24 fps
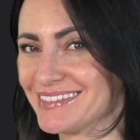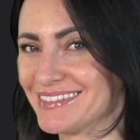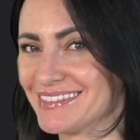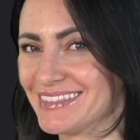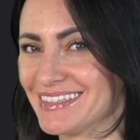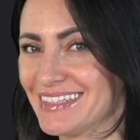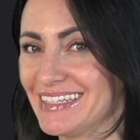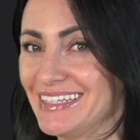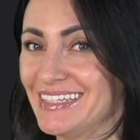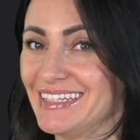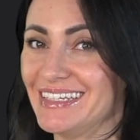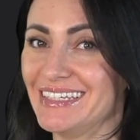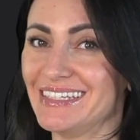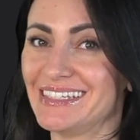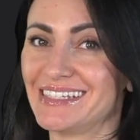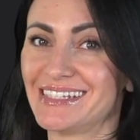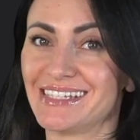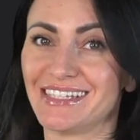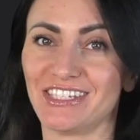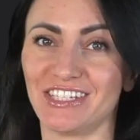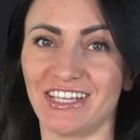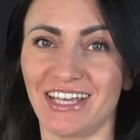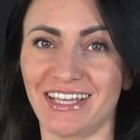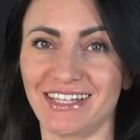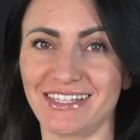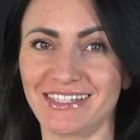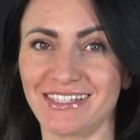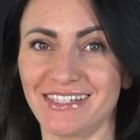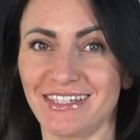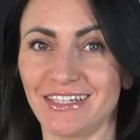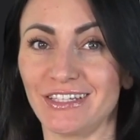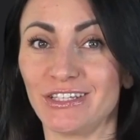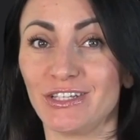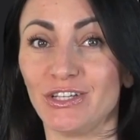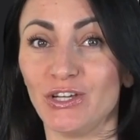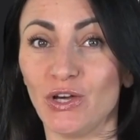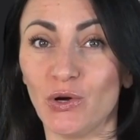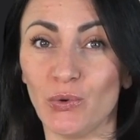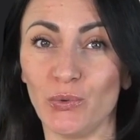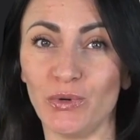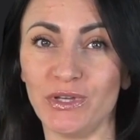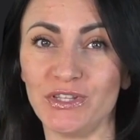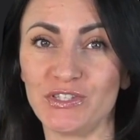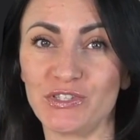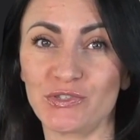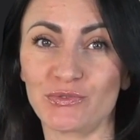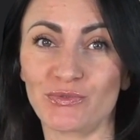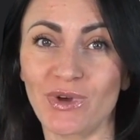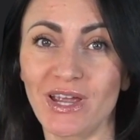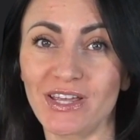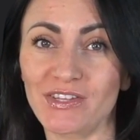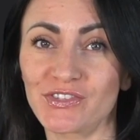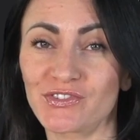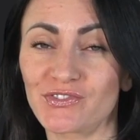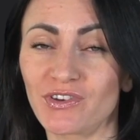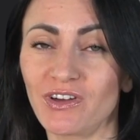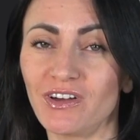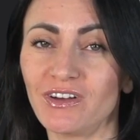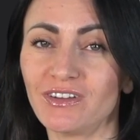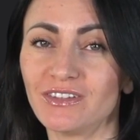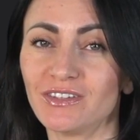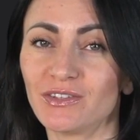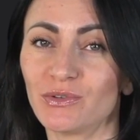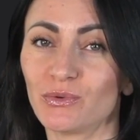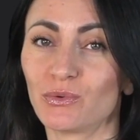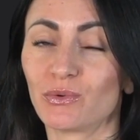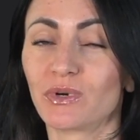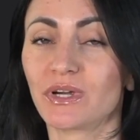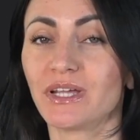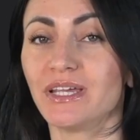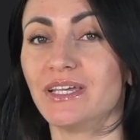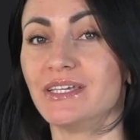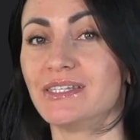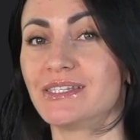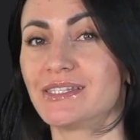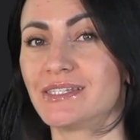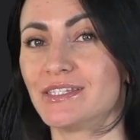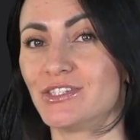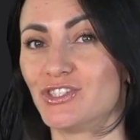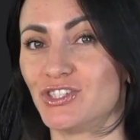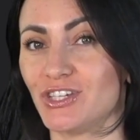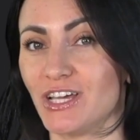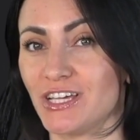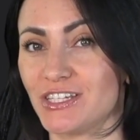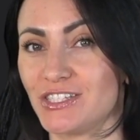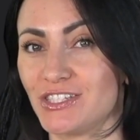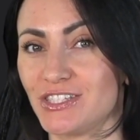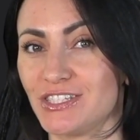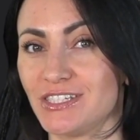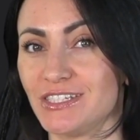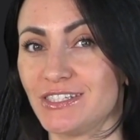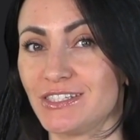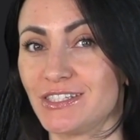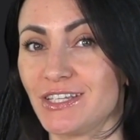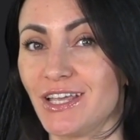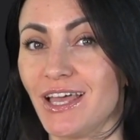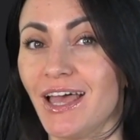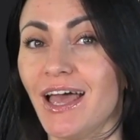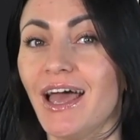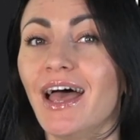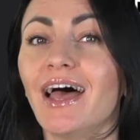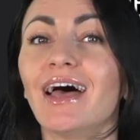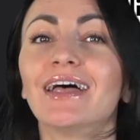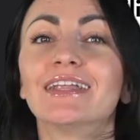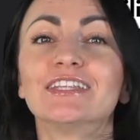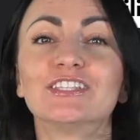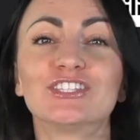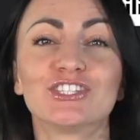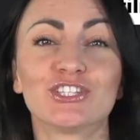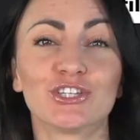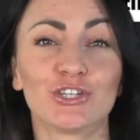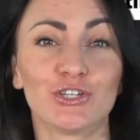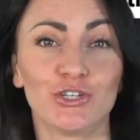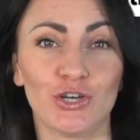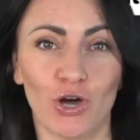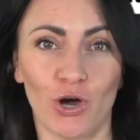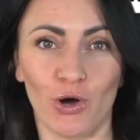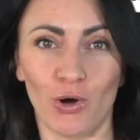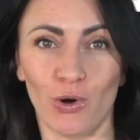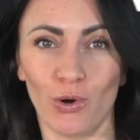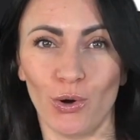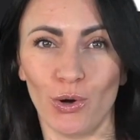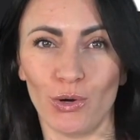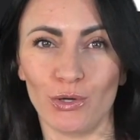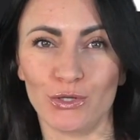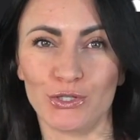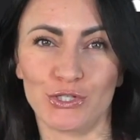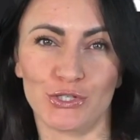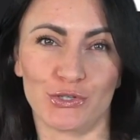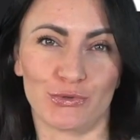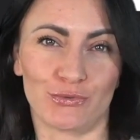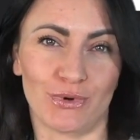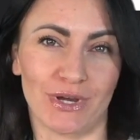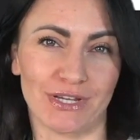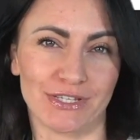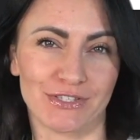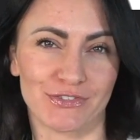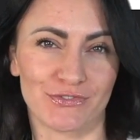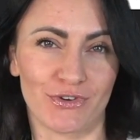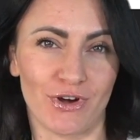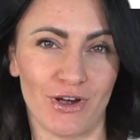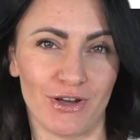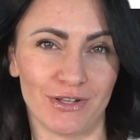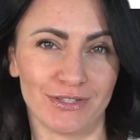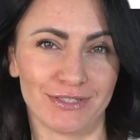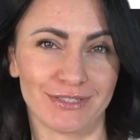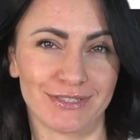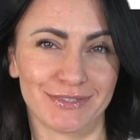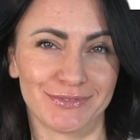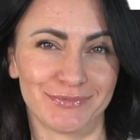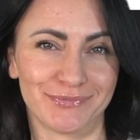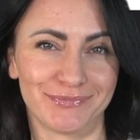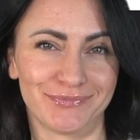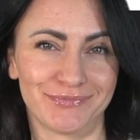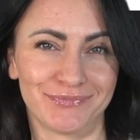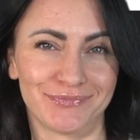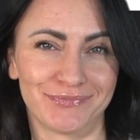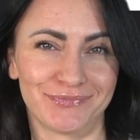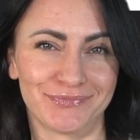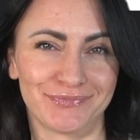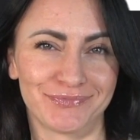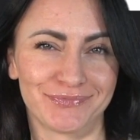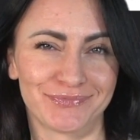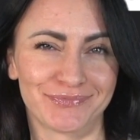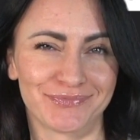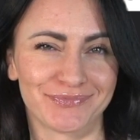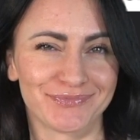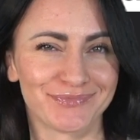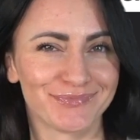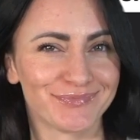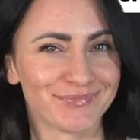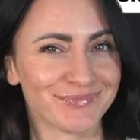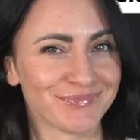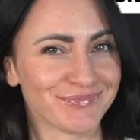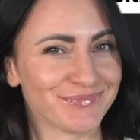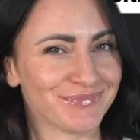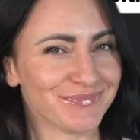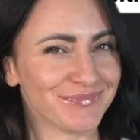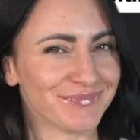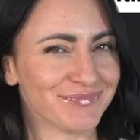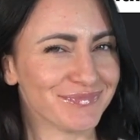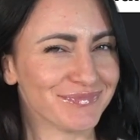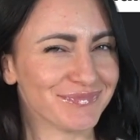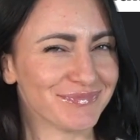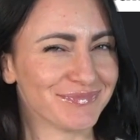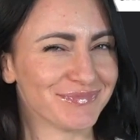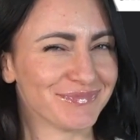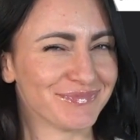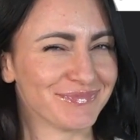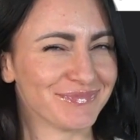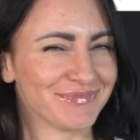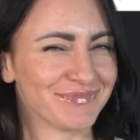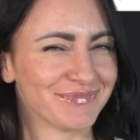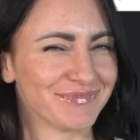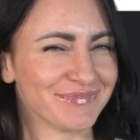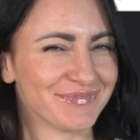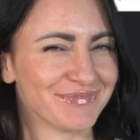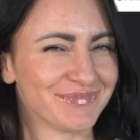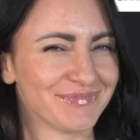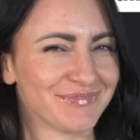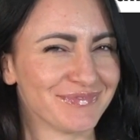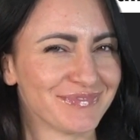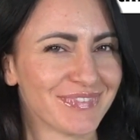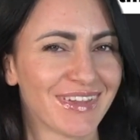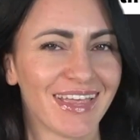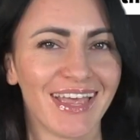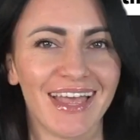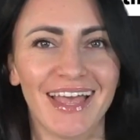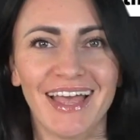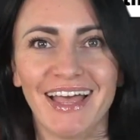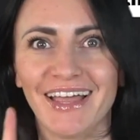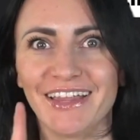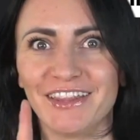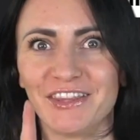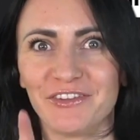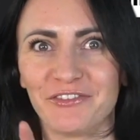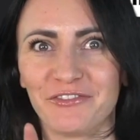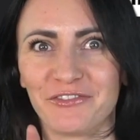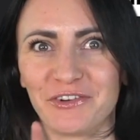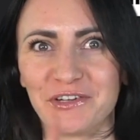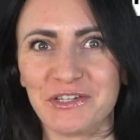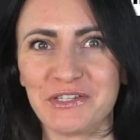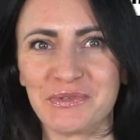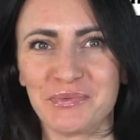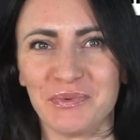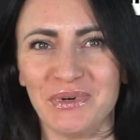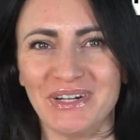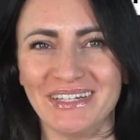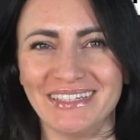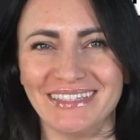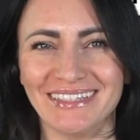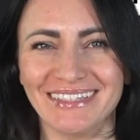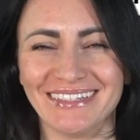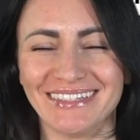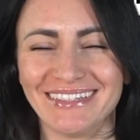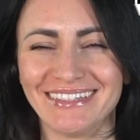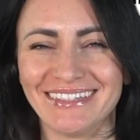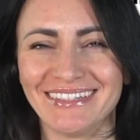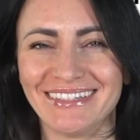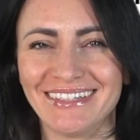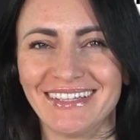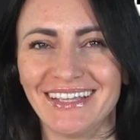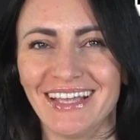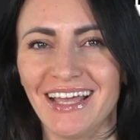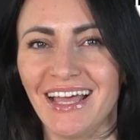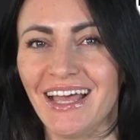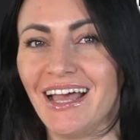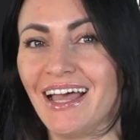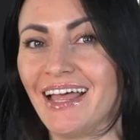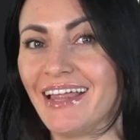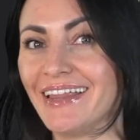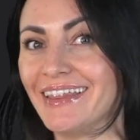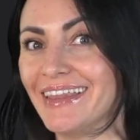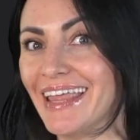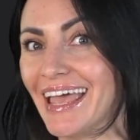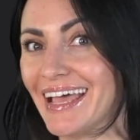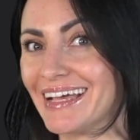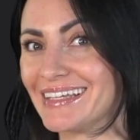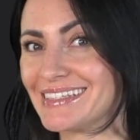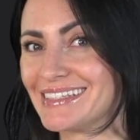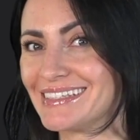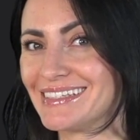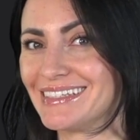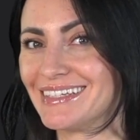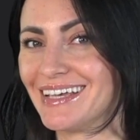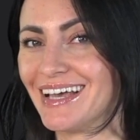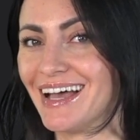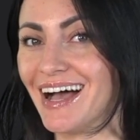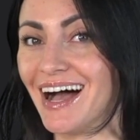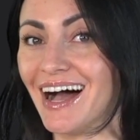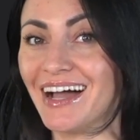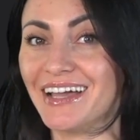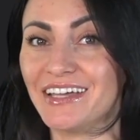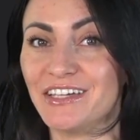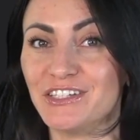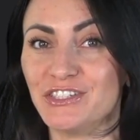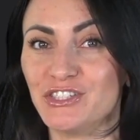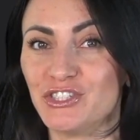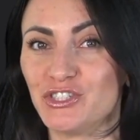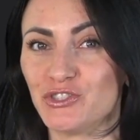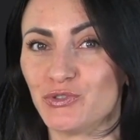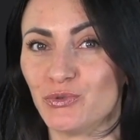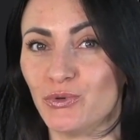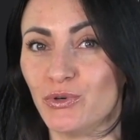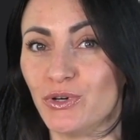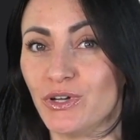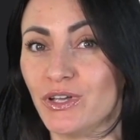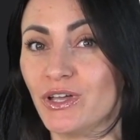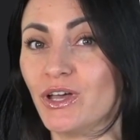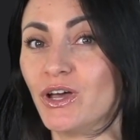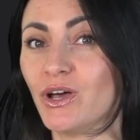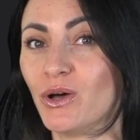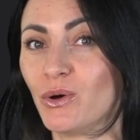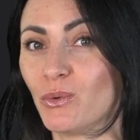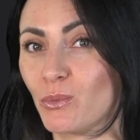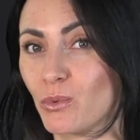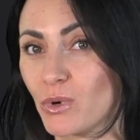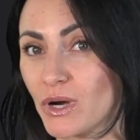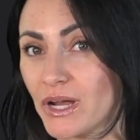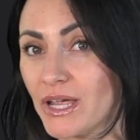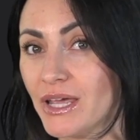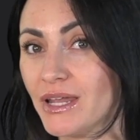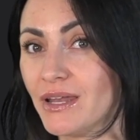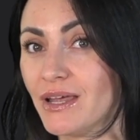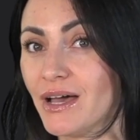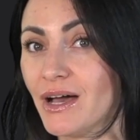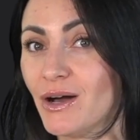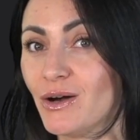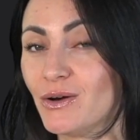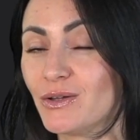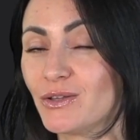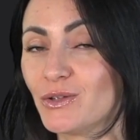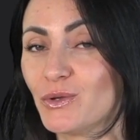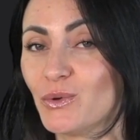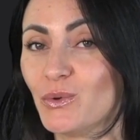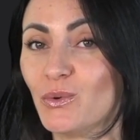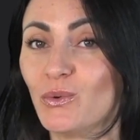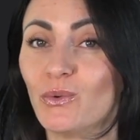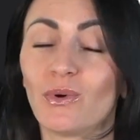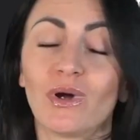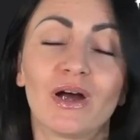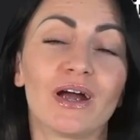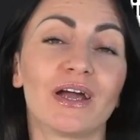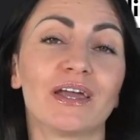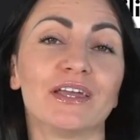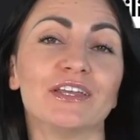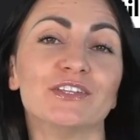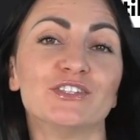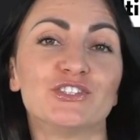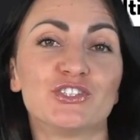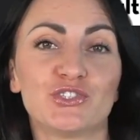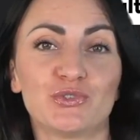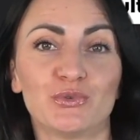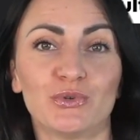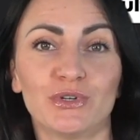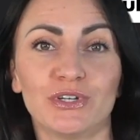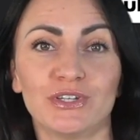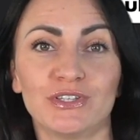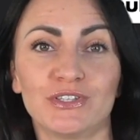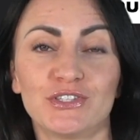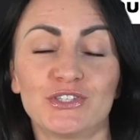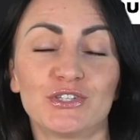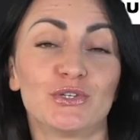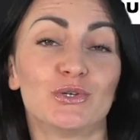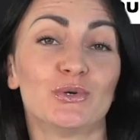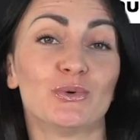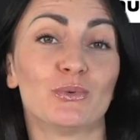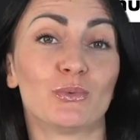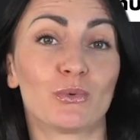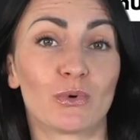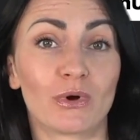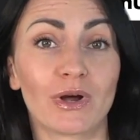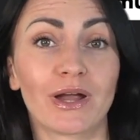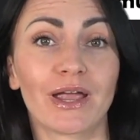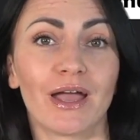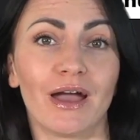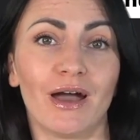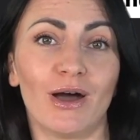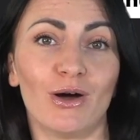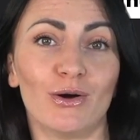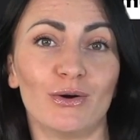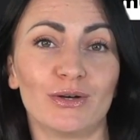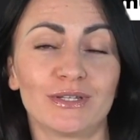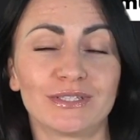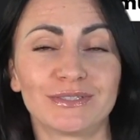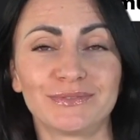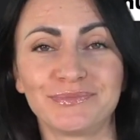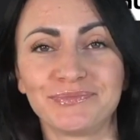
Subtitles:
He suggested going to restaurant or he suggested to go to restaurant? The first one. Next, I enjoy working out or I enjoy to work out?